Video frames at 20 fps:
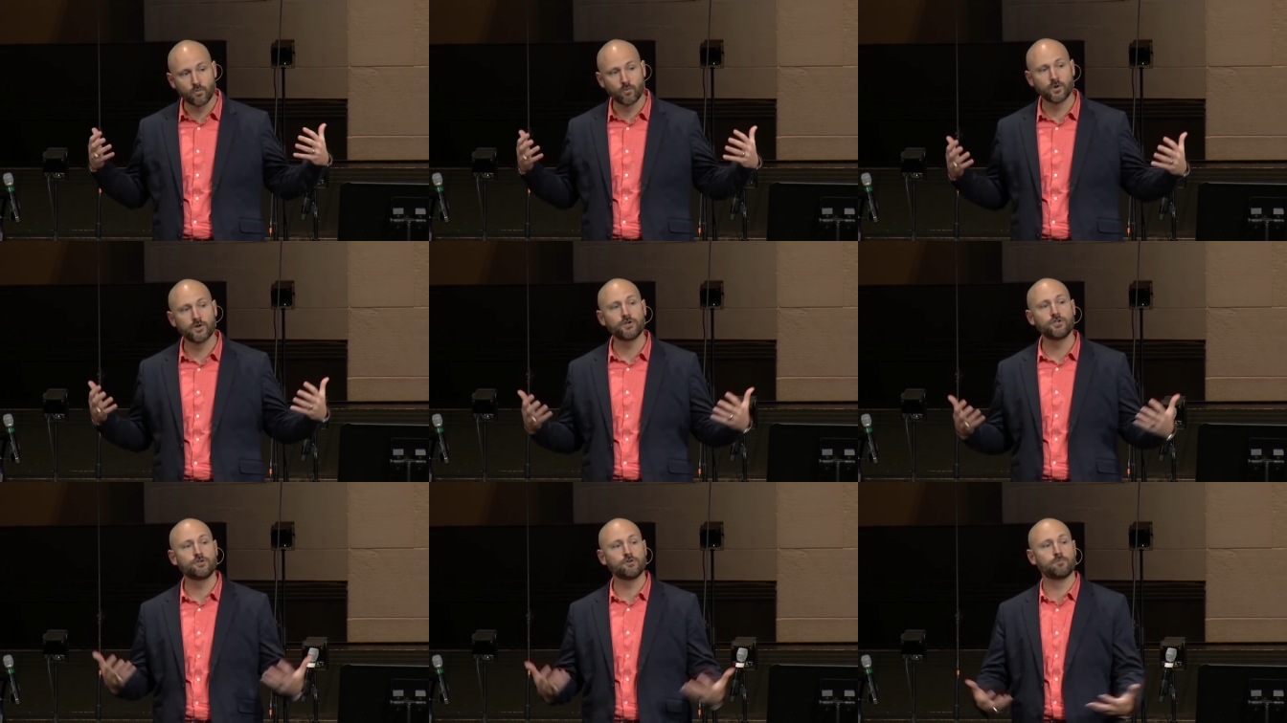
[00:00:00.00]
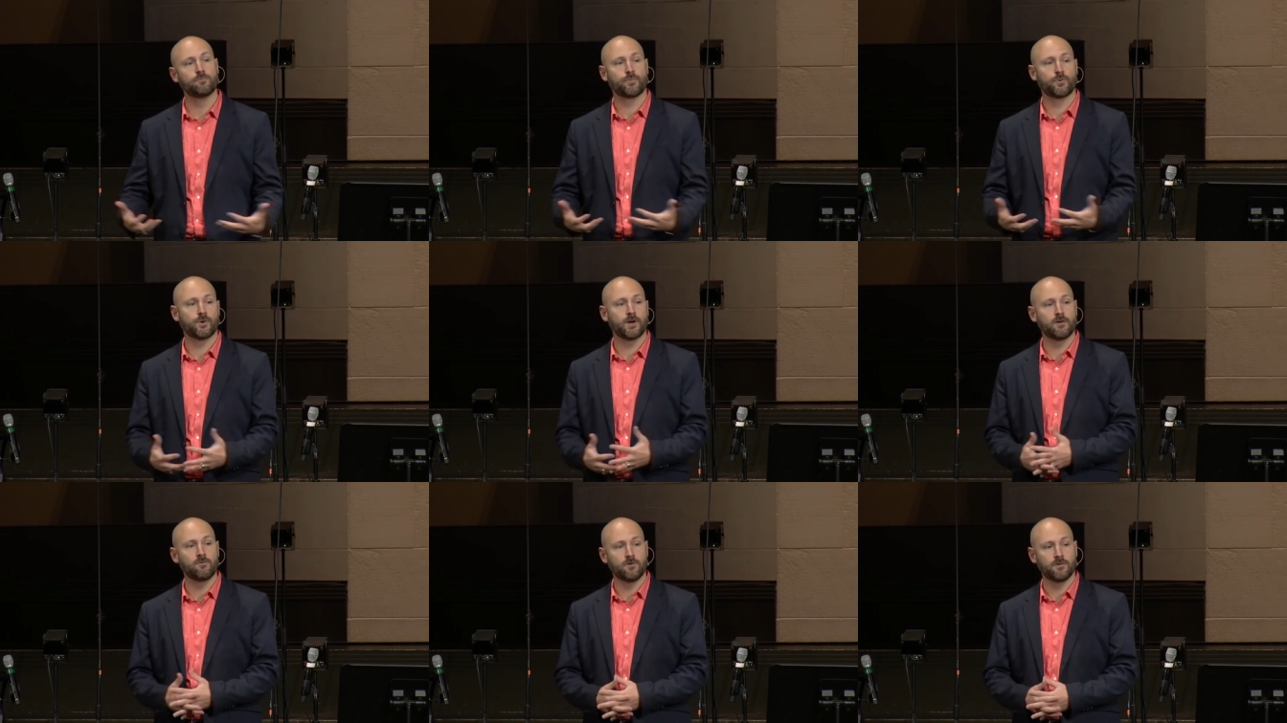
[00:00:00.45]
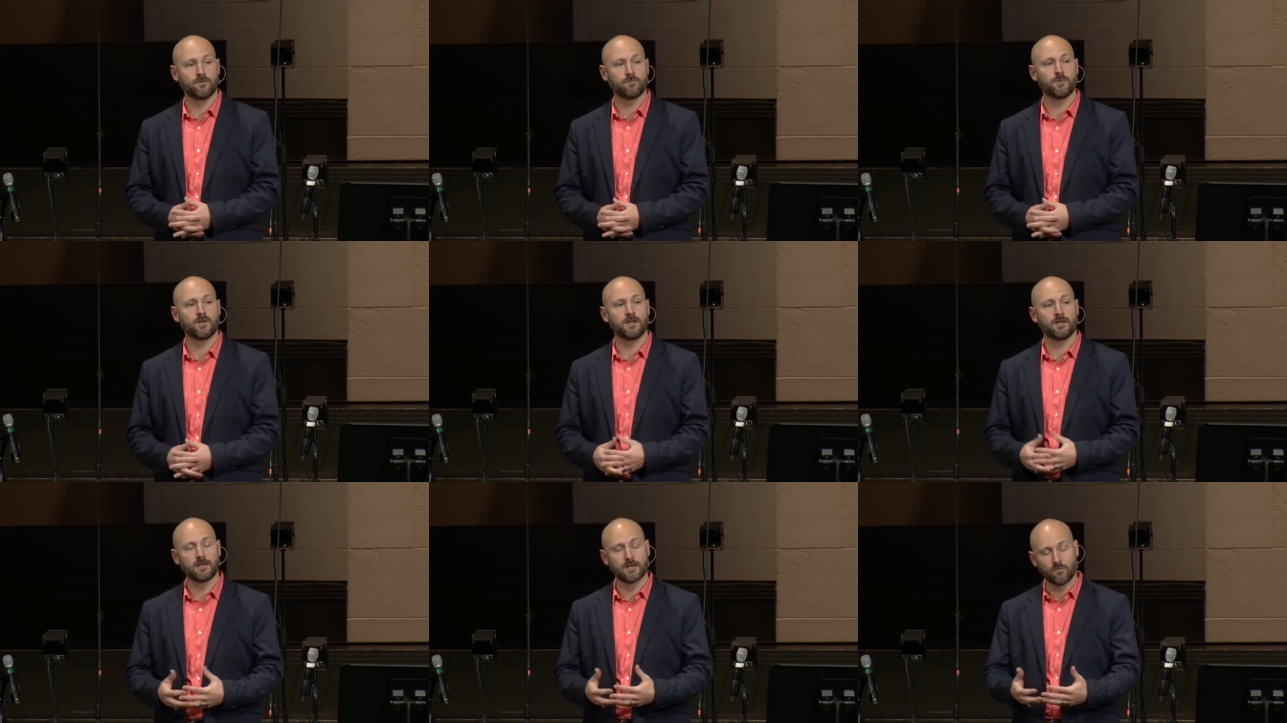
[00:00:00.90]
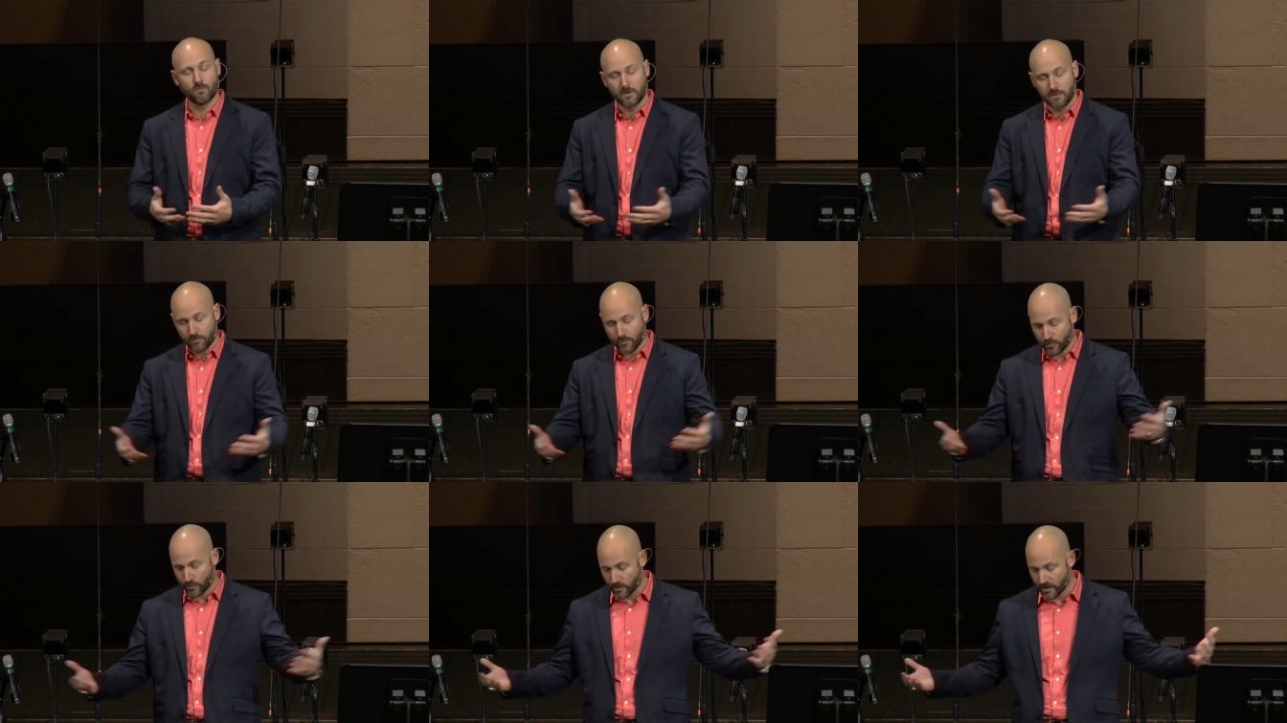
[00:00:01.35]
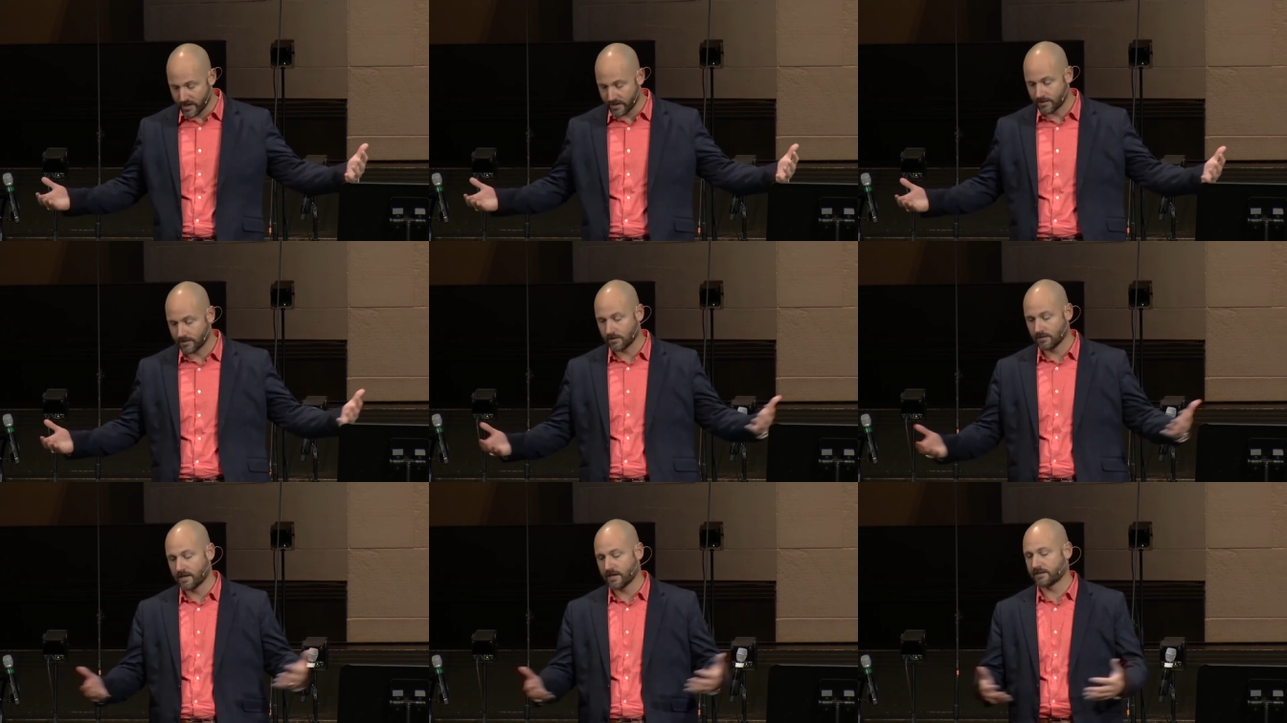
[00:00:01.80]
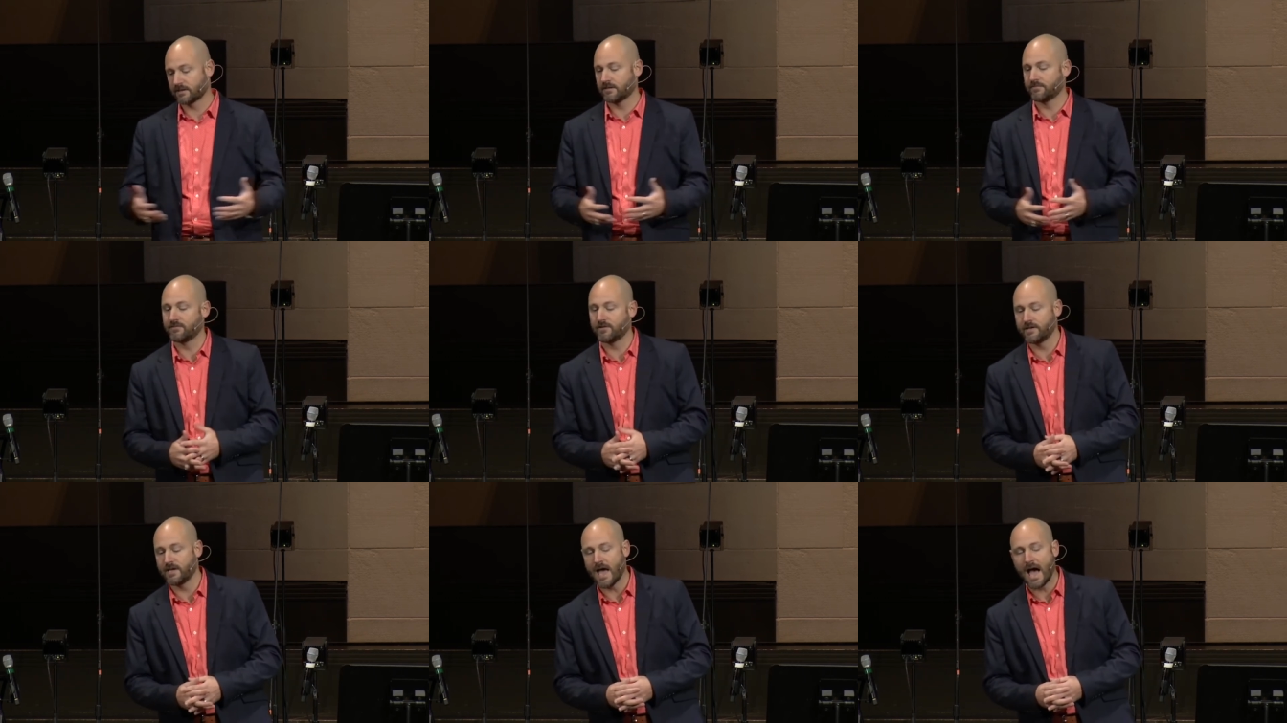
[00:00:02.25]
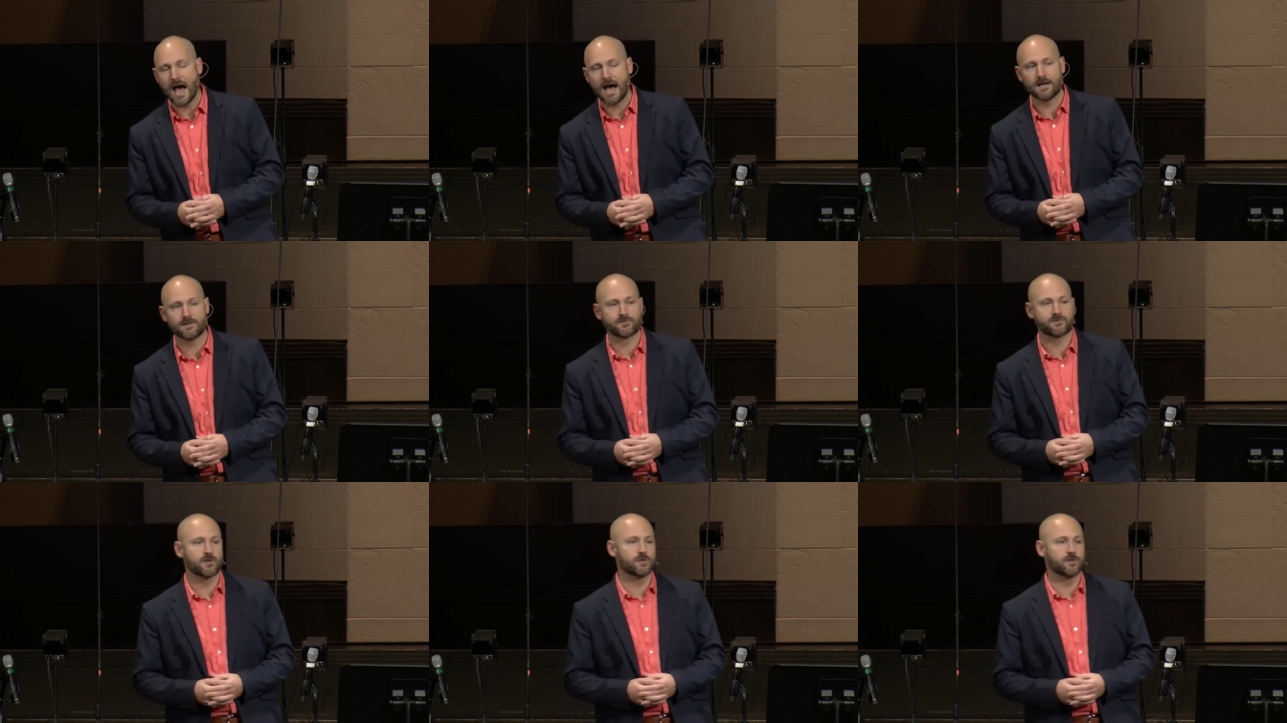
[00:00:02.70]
Will you pray with me? Can we pray collectively as a